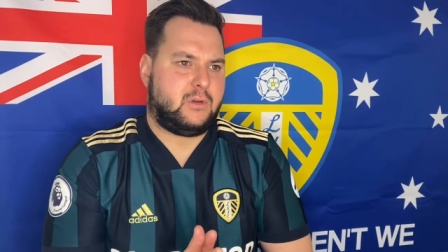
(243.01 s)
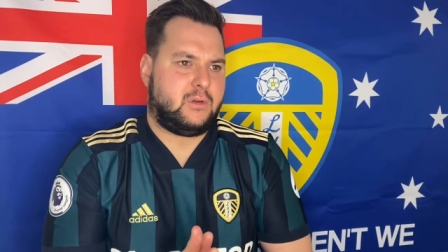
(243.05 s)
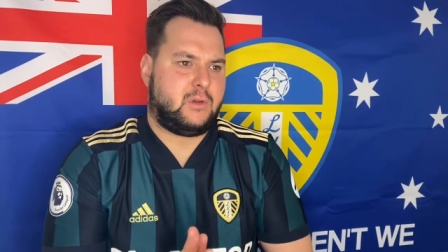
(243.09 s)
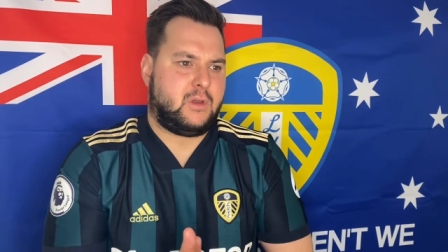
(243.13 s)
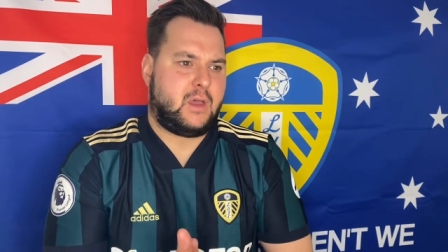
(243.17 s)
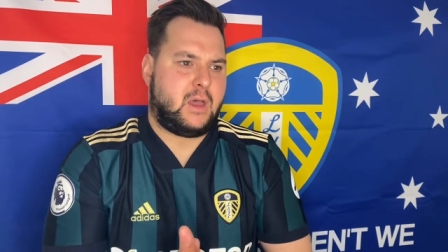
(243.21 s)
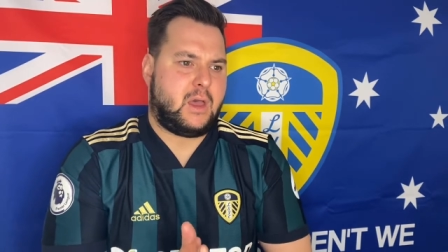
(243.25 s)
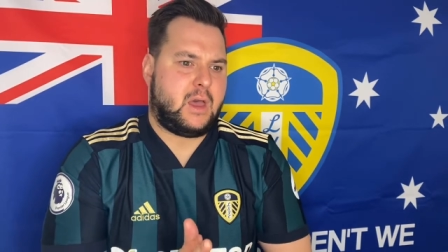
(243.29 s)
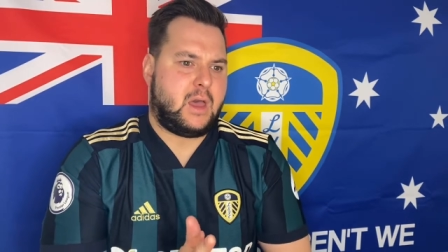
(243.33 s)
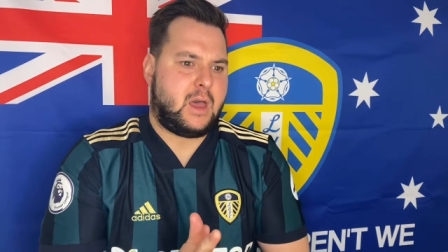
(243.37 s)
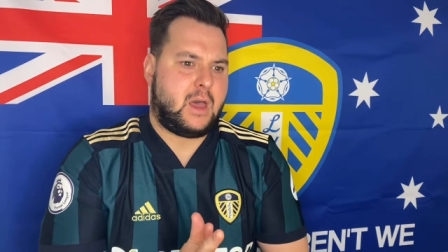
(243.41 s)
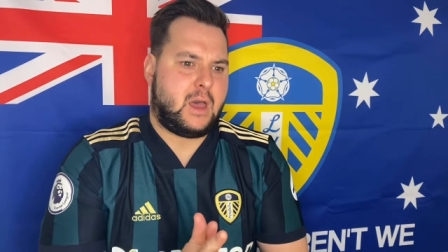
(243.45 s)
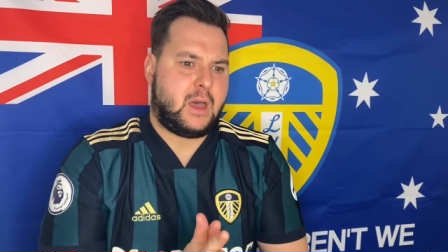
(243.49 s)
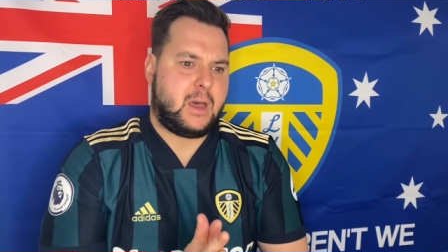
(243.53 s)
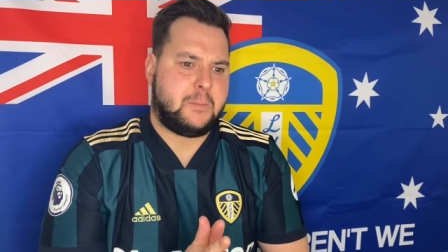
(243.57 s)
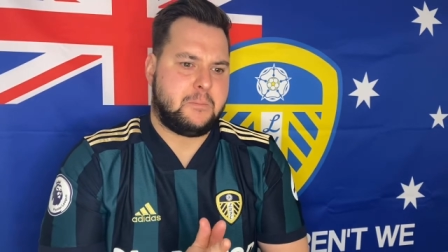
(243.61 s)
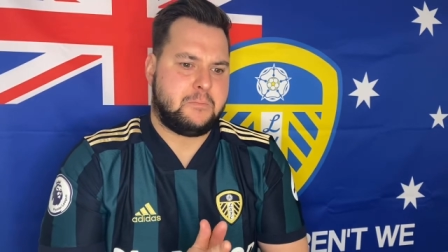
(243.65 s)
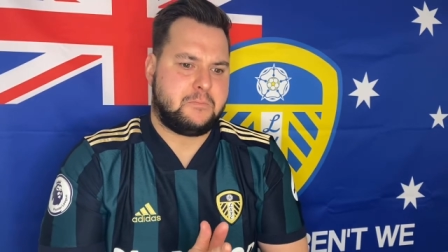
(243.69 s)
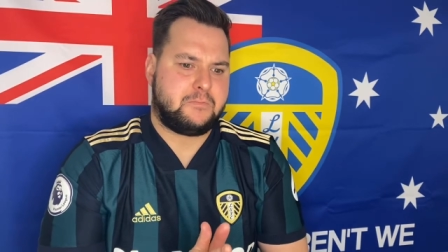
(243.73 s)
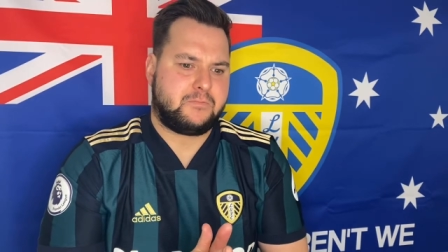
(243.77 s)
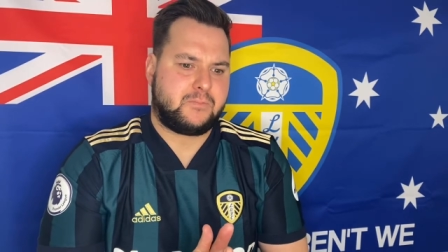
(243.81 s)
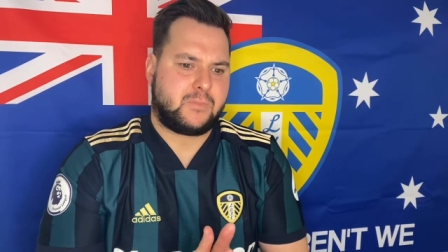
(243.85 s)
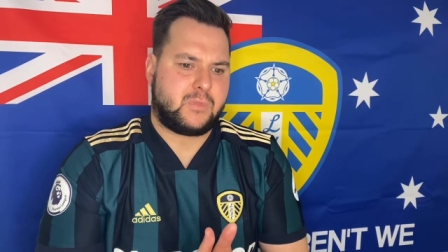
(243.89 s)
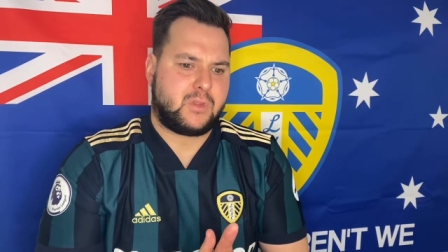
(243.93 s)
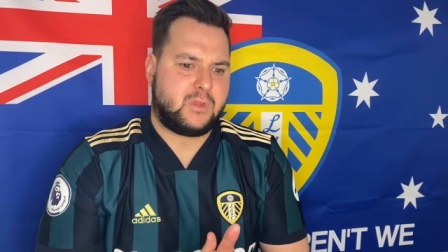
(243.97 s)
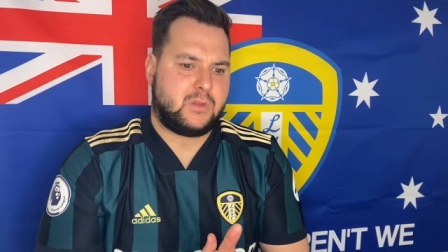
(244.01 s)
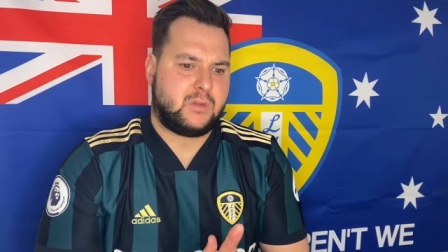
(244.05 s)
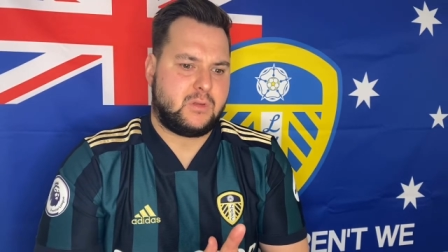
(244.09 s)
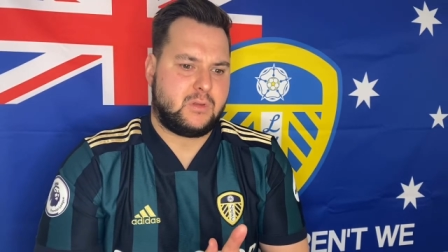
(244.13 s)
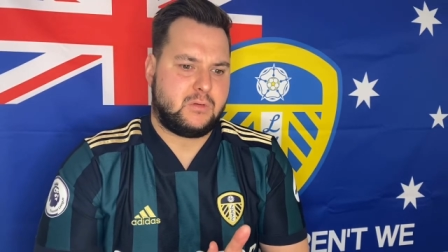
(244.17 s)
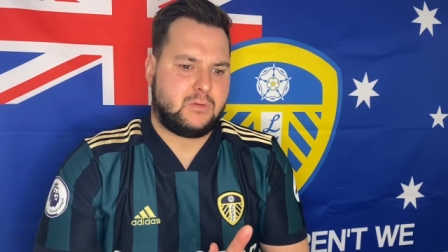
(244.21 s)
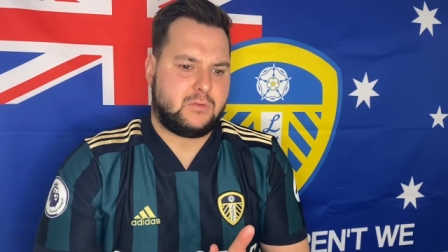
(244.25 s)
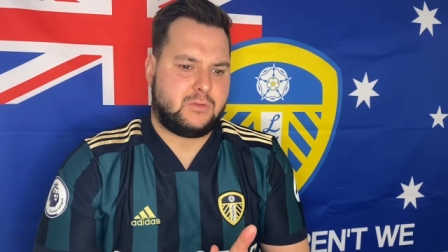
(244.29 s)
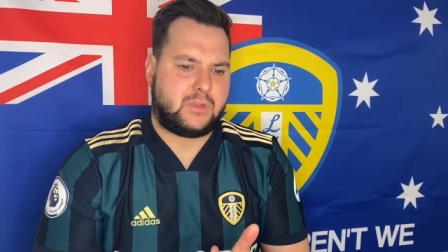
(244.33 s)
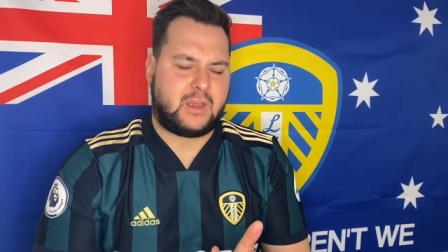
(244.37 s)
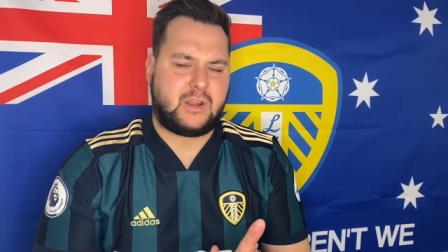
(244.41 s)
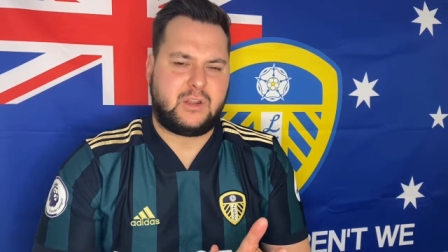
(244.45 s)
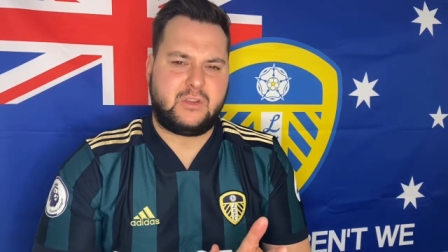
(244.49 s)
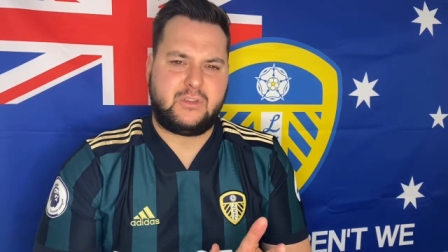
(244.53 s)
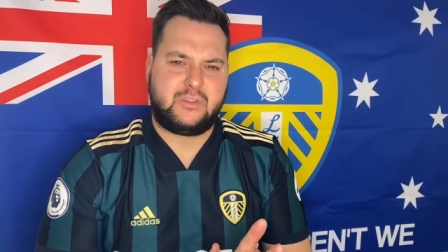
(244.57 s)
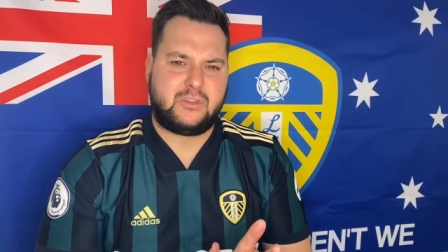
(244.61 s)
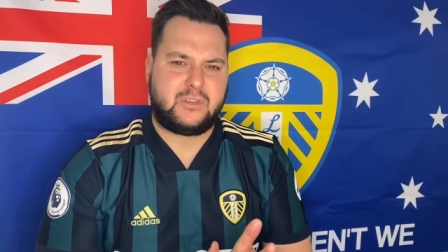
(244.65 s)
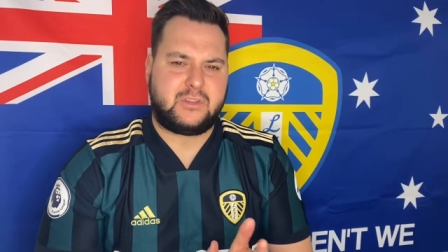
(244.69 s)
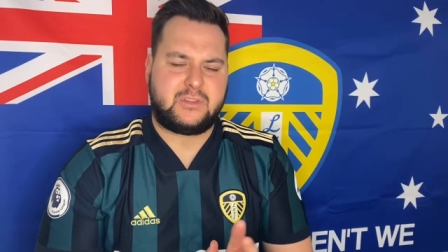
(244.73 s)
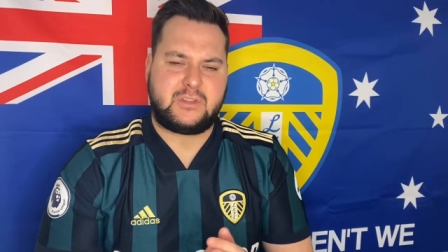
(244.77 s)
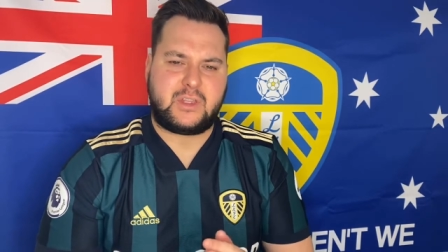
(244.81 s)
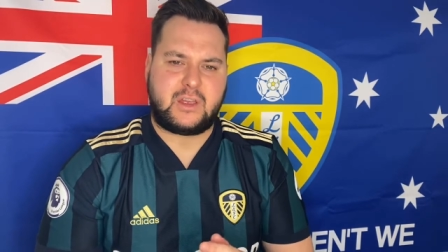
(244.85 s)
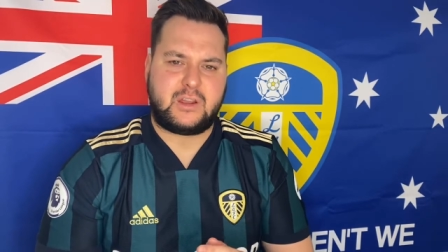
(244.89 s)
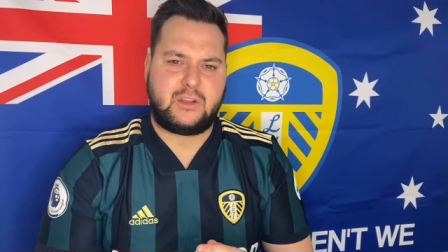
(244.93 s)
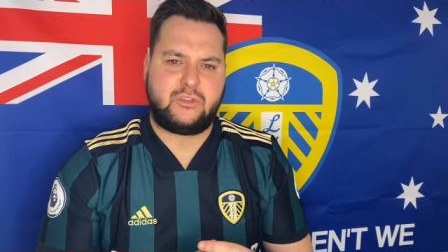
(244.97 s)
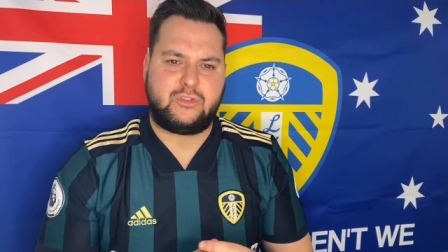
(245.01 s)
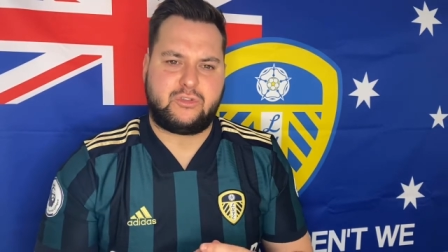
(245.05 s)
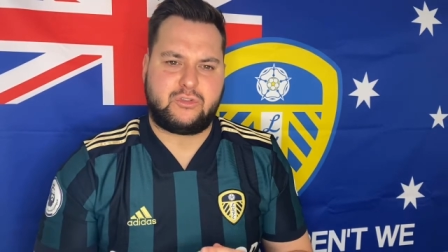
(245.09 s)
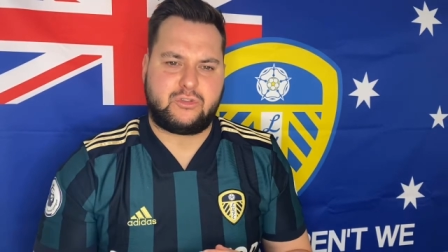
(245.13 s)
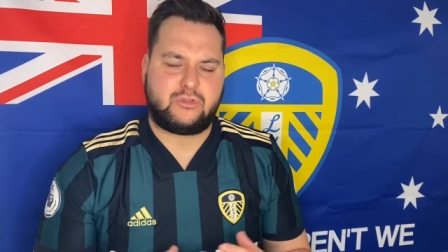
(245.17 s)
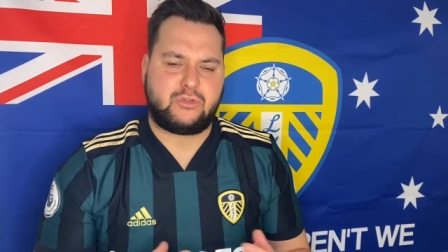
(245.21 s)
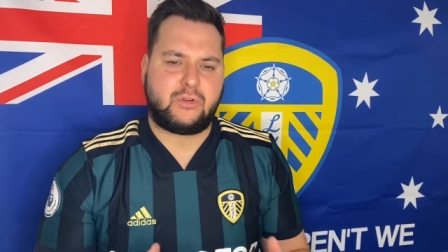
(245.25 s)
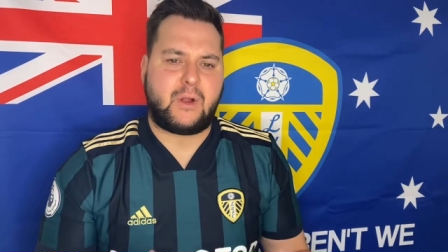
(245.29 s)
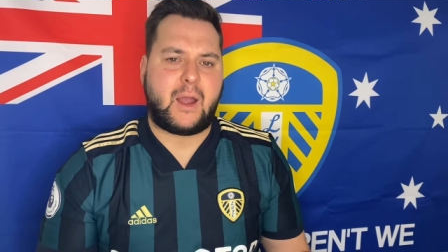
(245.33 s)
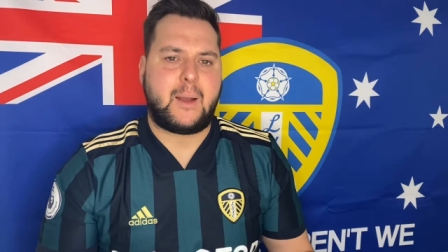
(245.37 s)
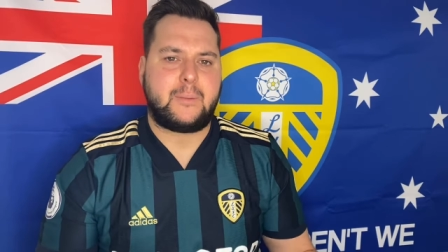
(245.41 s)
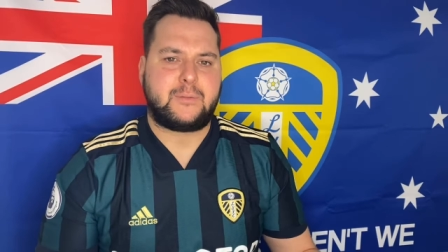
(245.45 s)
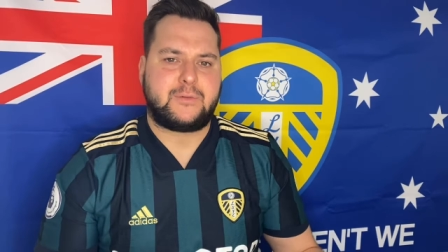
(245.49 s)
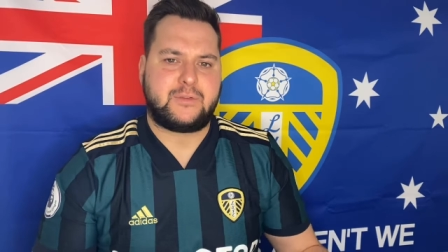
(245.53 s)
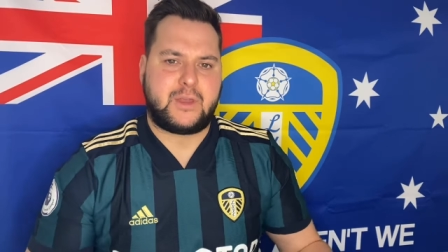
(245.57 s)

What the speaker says: They just scrapped.